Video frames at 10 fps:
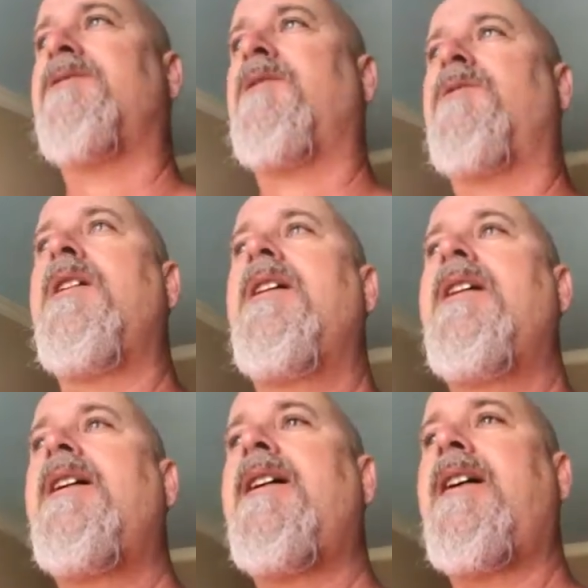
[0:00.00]
So
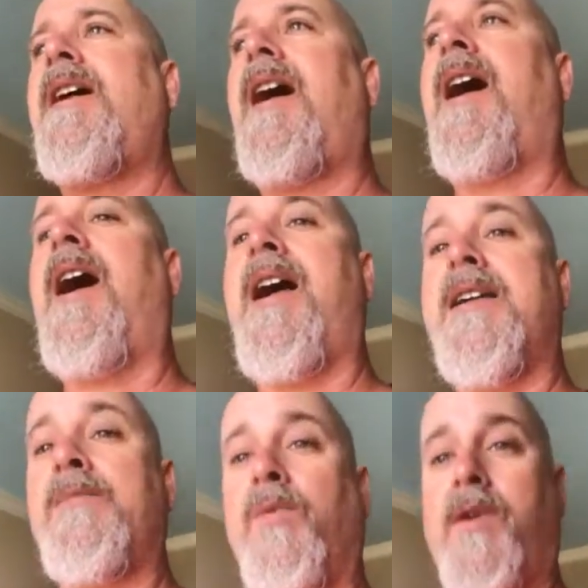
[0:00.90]
I
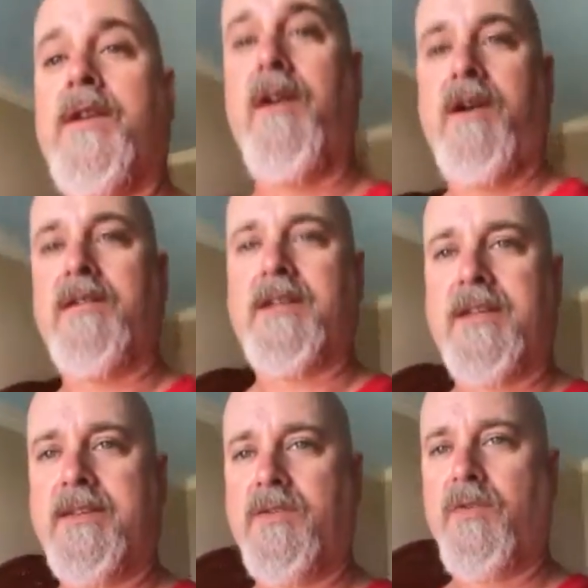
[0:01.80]
am working on
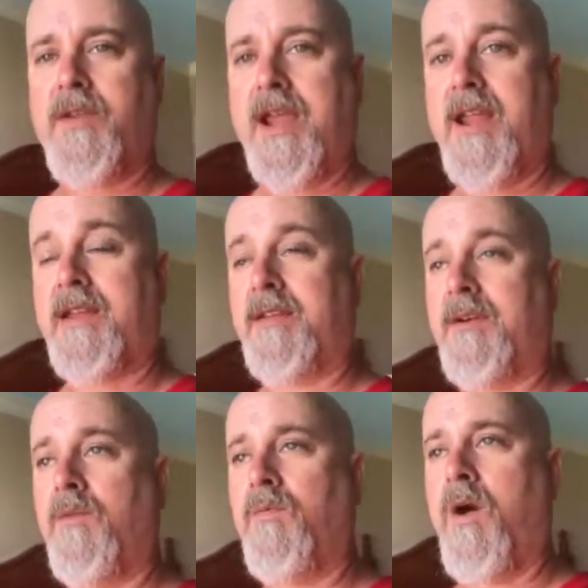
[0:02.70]
creating
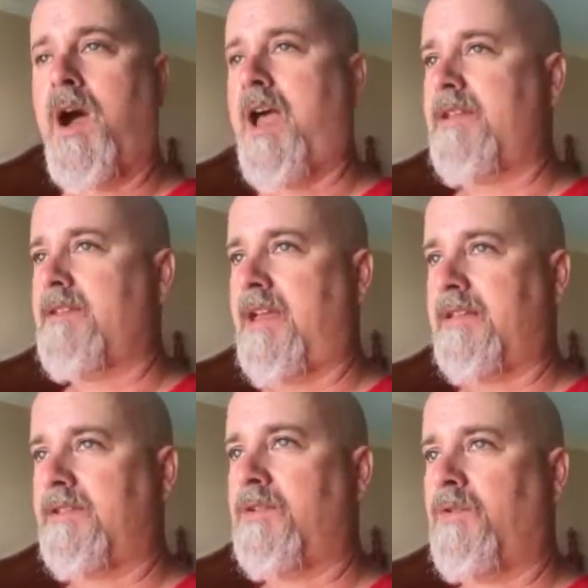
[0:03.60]
a why that
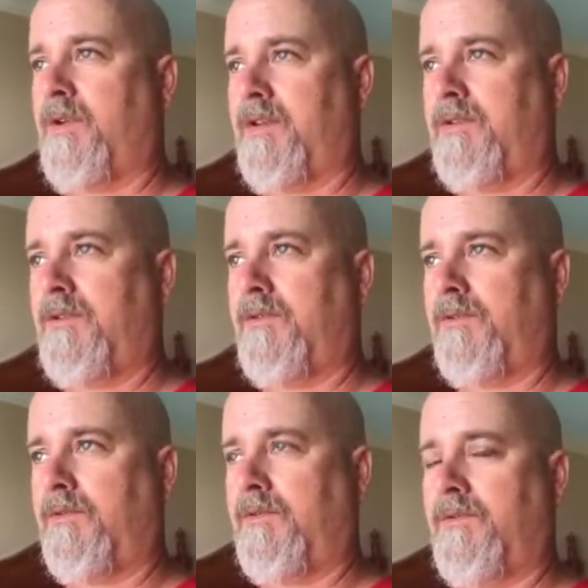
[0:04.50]
is going
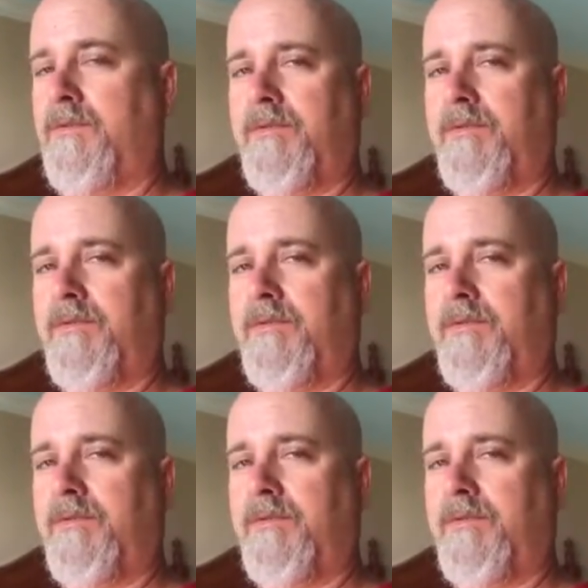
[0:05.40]
to